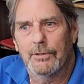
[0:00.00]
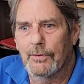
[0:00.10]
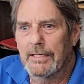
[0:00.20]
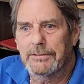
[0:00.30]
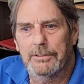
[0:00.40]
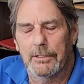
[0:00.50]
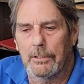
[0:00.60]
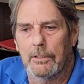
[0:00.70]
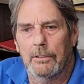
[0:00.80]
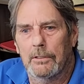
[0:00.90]
So that
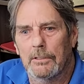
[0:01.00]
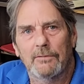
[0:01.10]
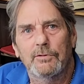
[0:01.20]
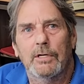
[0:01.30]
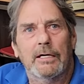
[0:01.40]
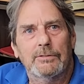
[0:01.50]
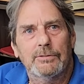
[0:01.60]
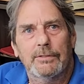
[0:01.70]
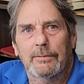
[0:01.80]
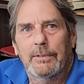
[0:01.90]
I love you
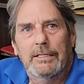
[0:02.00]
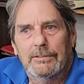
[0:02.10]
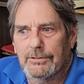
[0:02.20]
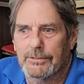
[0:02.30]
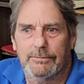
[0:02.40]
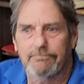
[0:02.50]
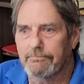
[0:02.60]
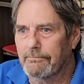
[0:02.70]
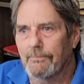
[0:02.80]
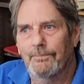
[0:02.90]
guys. I mean, it's,
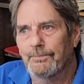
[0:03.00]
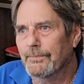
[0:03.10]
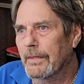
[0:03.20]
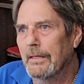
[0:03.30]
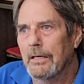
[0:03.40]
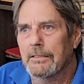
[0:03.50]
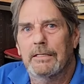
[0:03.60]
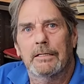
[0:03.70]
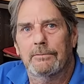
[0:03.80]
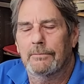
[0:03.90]

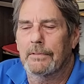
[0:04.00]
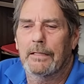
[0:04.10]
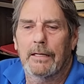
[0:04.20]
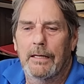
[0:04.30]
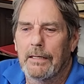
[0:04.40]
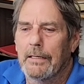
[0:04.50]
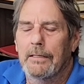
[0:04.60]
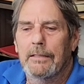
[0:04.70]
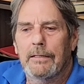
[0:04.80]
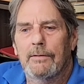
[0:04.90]
again,
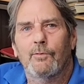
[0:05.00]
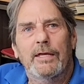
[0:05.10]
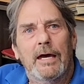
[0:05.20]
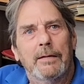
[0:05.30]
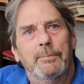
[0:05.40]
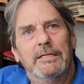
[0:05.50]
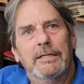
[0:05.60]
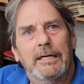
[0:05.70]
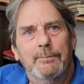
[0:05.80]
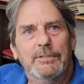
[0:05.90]
if we had a big
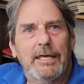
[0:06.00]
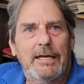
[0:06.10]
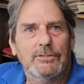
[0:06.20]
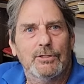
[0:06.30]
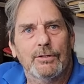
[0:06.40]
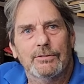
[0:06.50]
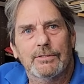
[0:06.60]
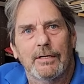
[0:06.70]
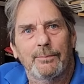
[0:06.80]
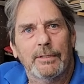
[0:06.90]
name attached to this
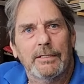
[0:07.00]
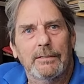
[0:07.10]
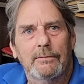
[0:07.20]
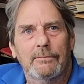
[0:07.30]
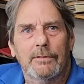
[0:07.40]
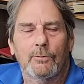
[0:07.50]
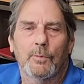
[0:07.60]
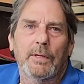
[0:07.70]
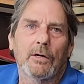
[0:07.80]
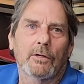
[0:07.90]
company, there
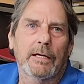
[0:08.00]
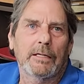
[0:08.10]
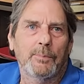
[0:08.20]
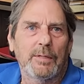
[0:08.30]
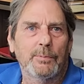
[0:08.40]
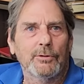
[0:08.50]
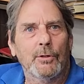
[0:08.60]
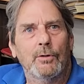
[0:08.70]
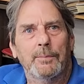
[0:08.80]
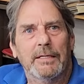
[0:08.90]
would be all kind of people
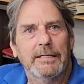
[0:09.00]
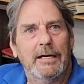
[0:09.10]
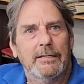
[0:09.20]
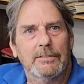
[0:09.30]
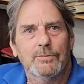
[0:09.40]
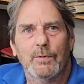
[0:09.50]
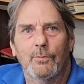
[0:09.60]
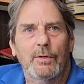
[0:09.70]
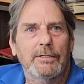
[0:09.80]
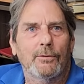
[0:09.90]
throwing money at us.
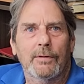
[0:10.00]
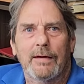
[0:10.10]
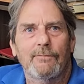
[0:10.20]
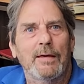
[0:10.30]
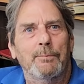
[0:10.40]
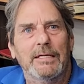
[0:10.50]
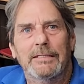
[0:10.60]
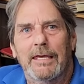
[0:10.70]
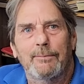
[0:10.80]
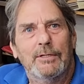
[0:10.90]
But we don't have that big
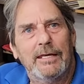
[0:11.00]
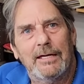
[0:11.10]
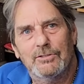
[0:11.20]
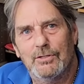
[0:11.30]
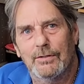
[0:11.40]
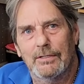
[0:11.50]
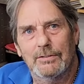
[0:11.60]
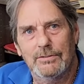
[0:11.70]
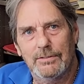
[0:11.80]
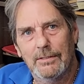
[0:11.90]
name attached to
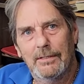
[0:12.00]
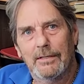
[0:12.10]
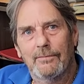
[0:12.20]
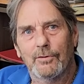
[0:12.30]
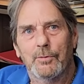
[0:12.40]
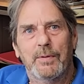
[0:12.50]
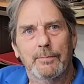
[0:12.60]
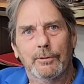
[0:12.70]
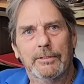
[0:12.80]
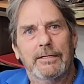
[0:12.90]
this for the
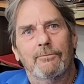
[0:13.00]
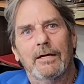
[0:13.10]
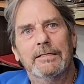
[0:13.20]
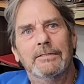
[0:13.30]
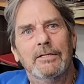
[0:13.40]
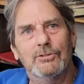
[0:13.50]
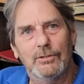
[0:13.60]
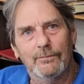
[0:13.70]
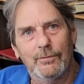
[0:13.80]
people to get recognition